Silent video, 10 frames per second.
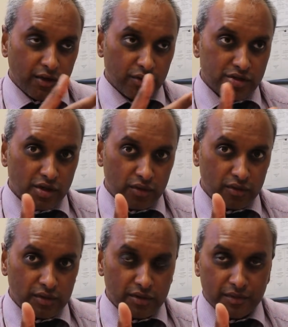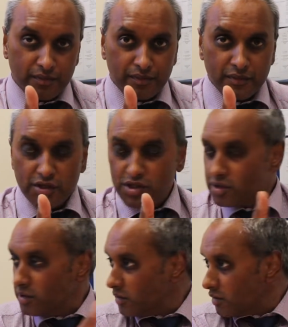also
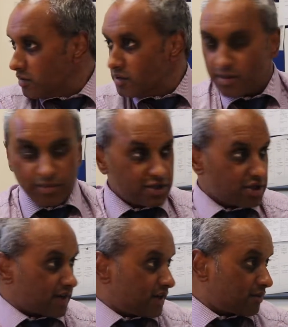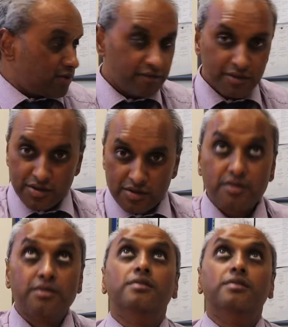simply check neck movements.